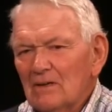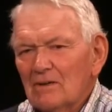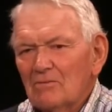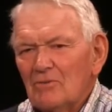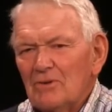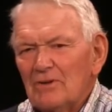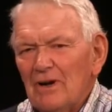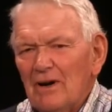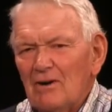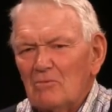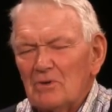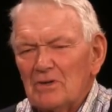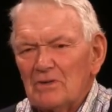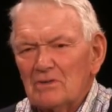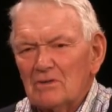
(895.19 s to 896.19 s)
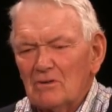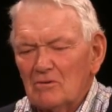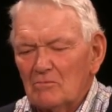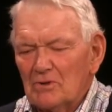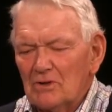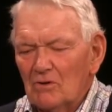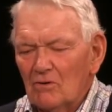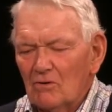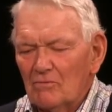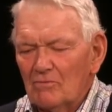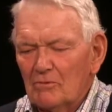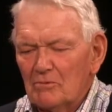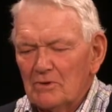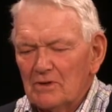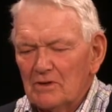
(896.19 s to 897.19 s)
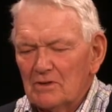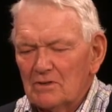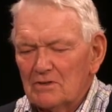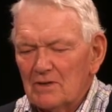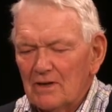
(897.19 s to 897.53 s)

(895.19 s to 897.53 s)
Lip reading: retirement is going to be gone from the English